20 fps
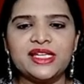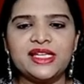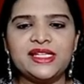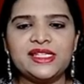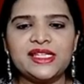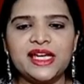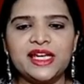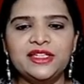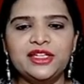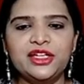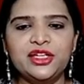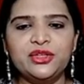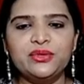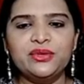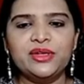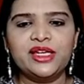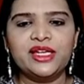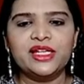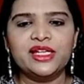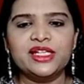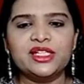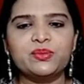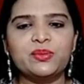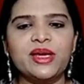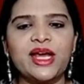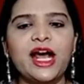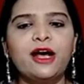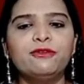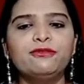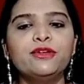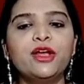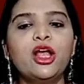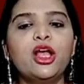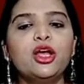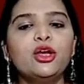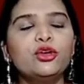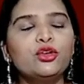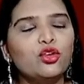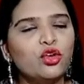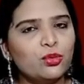Inside the nucleus we have
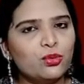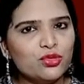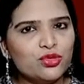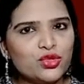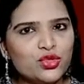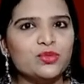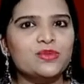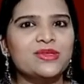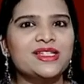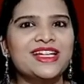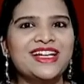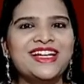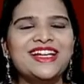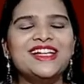chromosomes.